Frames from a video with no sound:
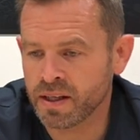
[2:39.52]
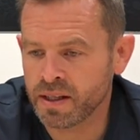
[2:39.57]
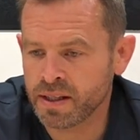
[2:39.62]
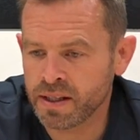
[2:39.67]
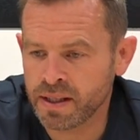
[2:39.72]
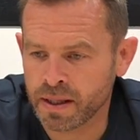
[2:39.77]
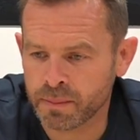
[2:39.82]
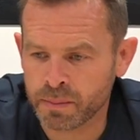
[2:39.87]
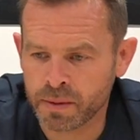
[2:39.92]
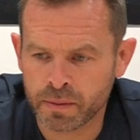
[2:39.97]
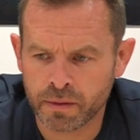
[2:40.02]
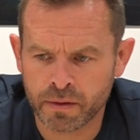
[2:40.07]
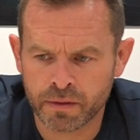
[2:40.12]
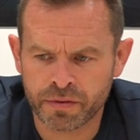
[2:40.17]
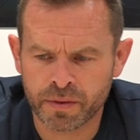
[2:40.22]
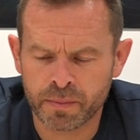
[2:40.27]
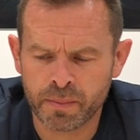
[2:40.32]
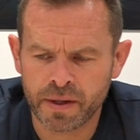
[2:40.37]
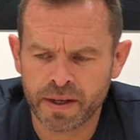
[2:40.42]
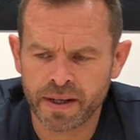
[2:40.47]
Yeah, I mean,
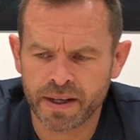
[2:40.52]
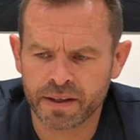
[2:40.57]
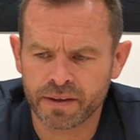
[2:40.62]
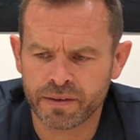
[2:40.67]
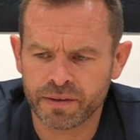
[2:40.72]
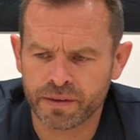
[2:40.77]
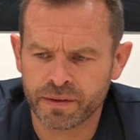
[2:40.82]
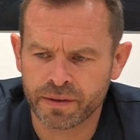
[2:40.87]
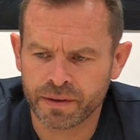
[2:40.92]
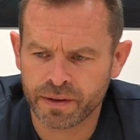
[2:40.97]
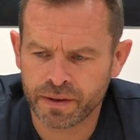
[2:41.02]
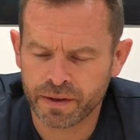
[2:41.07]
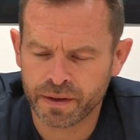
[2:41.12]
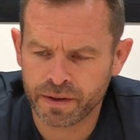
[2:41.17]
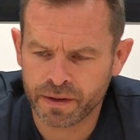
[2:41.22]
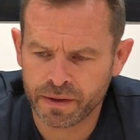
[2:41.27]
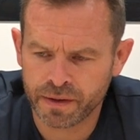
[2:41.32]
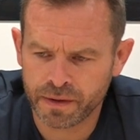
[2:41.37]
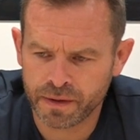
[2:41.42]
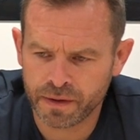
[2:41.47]
from my angle,
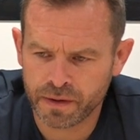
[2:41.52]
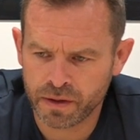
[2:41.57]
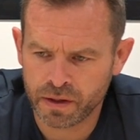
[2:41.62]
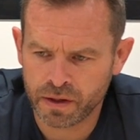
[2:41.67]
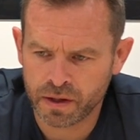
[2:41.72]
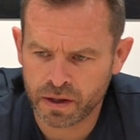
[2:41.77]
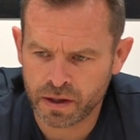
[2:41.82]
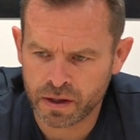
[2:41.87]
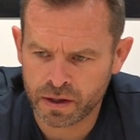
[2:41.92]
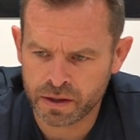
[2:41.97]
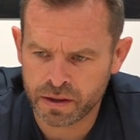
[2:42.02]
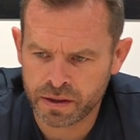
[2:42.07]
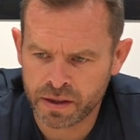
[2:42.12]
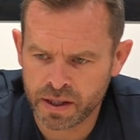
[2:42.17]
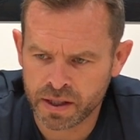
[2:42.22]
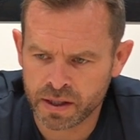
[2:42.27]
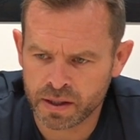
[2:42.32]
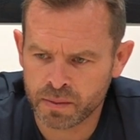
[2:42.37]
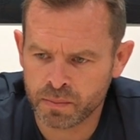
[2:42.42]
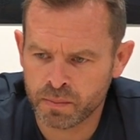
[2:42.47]
I
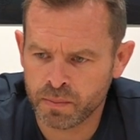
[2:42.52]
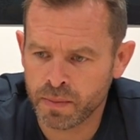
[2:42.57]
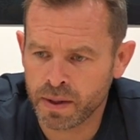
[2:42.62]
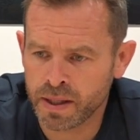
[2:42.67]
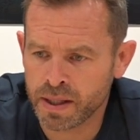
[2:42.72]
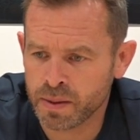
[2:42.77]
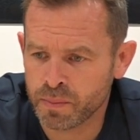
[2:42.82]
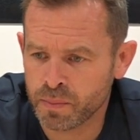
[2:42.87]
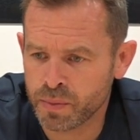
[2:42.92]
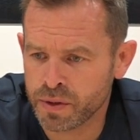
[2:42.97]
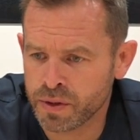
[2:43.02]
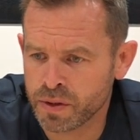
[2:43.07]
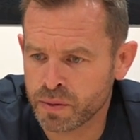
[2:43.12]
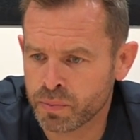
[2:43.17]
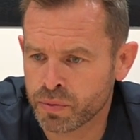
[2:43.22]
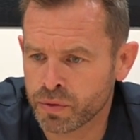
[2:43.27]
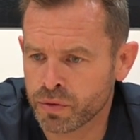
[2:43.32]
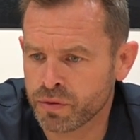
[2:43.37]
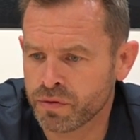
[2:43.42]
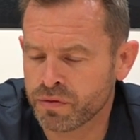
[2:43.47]
think maybe the
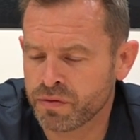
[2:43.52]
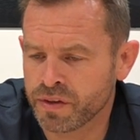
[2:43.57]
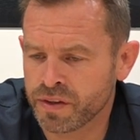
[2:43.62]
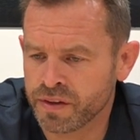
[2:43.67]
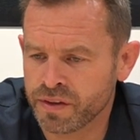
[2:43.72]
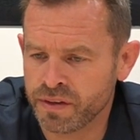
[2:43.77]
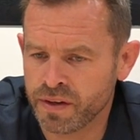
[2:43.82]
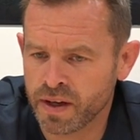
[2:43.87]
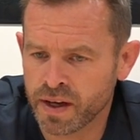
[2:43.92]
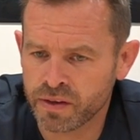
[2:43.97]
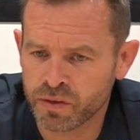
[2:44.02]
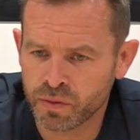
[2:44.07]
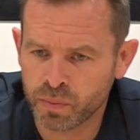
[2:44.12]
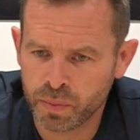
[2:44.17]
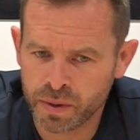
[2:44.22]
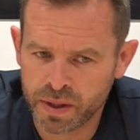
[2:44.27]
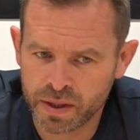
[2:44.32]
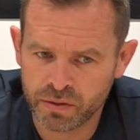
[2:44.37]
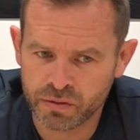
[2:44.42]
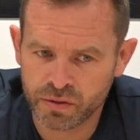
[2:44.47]
proof has
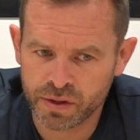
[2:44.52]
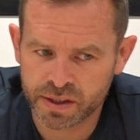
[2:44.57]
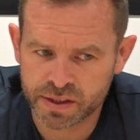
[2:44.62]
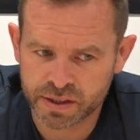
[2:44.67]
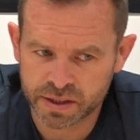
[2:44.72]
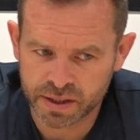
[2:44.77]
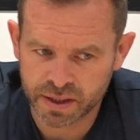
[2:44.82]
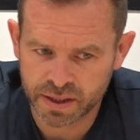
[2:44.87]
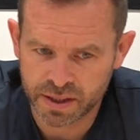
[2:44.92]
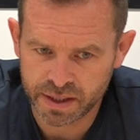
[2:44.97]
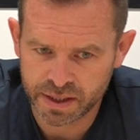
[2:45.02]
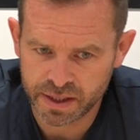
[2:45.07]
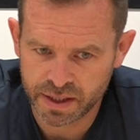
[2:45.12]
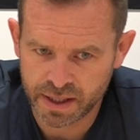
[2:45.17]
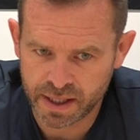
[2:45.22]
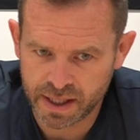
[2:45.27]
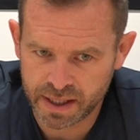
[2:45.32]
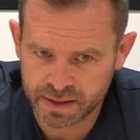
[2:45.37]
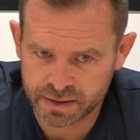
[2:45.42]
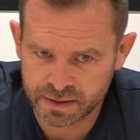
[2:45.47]
been recently
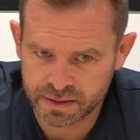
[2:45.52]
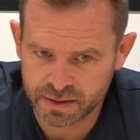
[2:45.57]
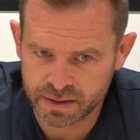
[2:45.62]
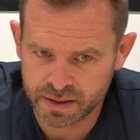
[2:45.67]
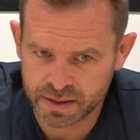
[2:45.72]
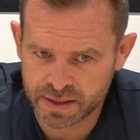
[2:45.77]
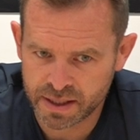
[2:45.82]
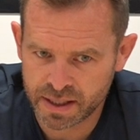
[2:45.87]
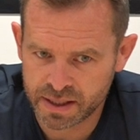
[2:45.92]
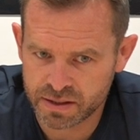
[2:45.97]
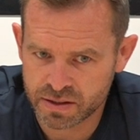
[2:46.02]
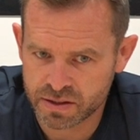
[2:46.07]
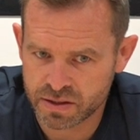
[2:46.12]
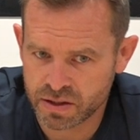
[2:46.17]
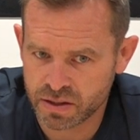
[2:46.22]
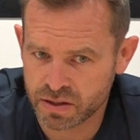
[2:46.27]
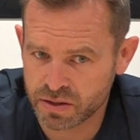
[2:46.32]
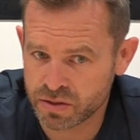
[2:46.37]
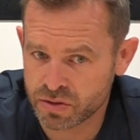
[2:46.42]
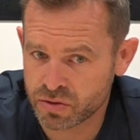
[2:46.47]
that the Italian
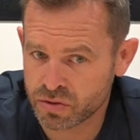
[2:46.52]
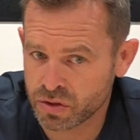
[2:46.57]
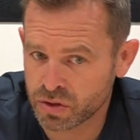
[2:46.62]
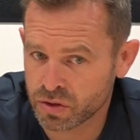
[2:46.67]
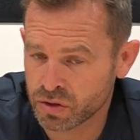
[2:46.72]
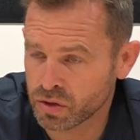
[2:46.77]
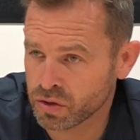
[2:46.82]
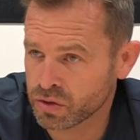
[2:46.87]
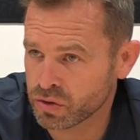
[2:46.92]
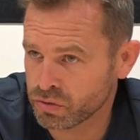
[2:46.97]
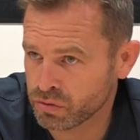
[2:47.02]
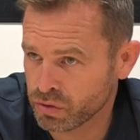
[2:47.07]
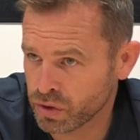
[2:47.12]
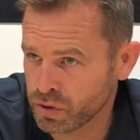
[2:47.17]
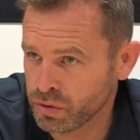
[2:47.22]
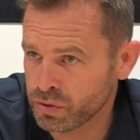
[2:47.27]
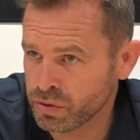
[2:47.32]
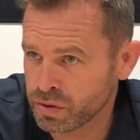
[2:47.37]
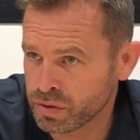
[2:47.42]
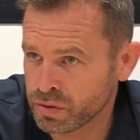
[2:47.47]
side struggle on the
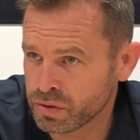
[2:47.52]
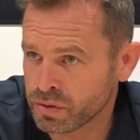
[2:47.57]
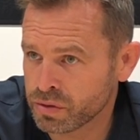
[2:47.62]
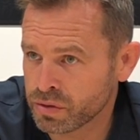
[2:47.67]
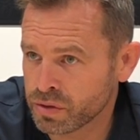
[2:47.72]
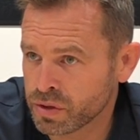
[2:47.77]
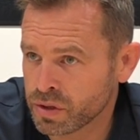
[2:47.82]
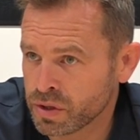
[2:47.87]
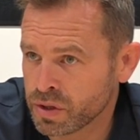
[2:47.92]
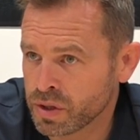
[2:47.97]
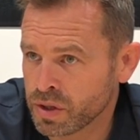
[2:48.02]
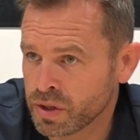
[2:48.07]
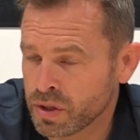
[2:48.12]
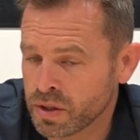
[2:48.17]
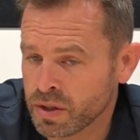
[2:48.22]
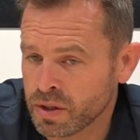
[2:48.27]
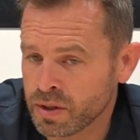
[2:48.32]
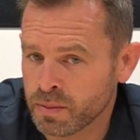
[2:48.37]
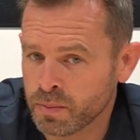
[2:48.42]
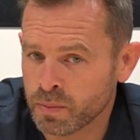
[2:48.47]
road,
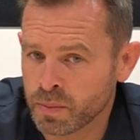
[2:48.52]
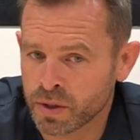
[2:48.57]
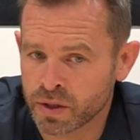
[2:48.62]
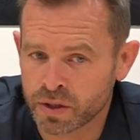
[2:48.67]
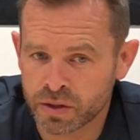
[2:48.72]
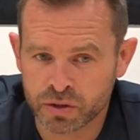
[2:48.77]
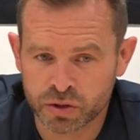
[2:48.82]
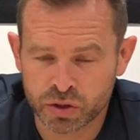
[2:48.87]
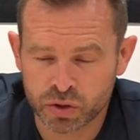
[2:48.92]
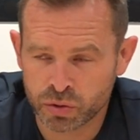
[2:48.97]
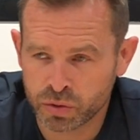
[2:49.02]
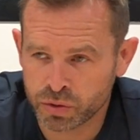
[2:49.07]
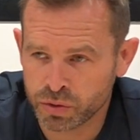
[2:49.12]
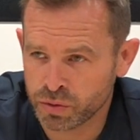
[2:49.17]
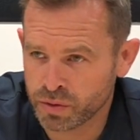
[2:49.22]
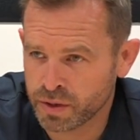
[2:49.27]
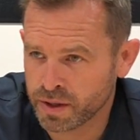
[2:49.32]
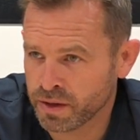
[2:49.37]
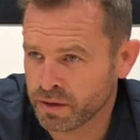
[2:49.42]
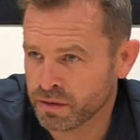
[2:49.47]
but I can assure
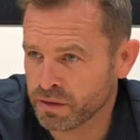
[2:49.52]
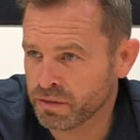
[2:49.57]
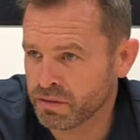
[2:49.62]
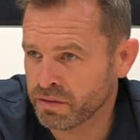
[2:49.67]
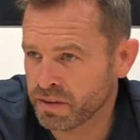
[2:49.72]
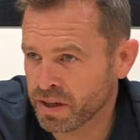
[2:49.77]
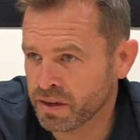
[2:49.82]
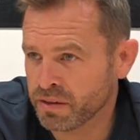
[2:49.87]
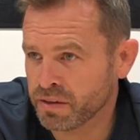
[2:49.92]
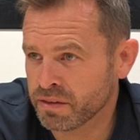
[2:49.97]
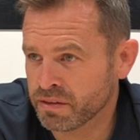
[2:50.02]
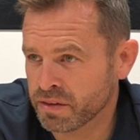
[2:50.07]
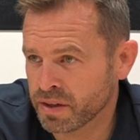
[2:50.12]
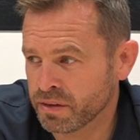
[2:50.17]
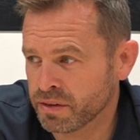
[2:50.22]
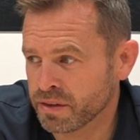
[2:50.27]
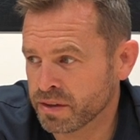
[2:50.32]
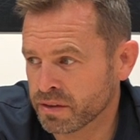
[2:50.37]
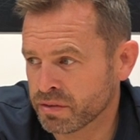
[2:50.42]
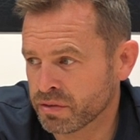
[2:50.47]
you they are a very,
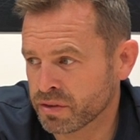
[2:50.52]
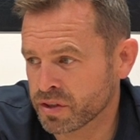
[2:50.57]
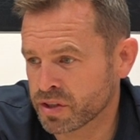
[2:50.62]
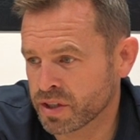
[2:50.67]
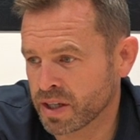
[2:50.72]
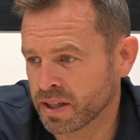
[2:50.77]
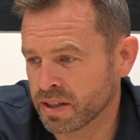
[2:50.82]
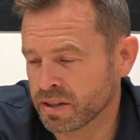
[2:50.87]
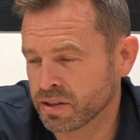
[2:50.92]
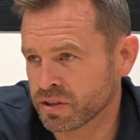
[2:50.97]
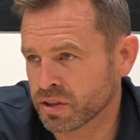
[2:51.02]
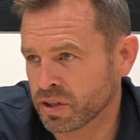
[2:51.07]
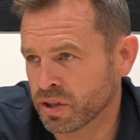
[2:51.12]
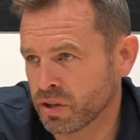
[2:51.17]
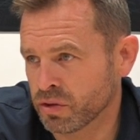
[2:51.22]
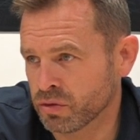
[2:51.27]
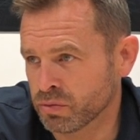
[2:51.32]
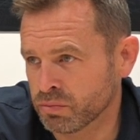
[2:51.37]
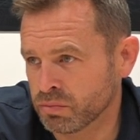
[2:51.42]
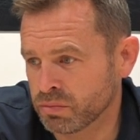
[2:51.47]
very different challenge at
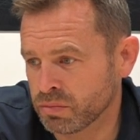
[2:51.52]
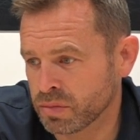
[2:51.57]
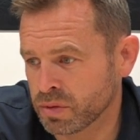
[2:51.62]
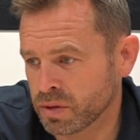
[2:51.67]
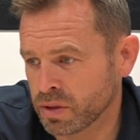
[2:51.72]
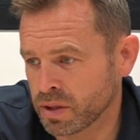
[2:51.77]
home.